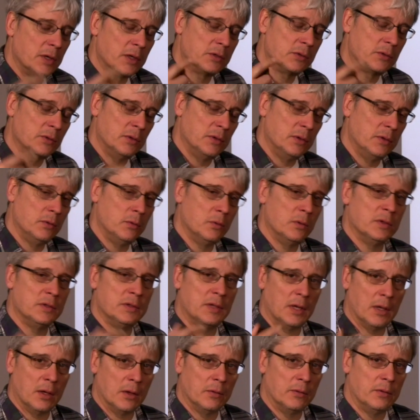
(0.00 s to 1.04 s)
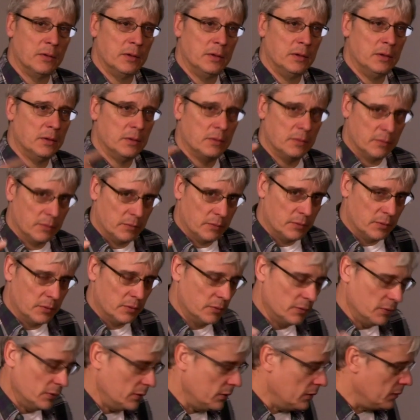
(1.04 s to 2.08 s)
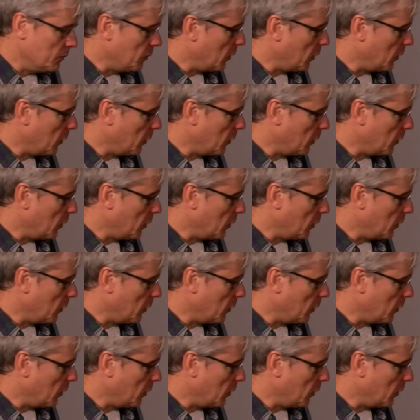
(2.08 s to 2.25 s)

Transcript: actually who endowed the, the, the, the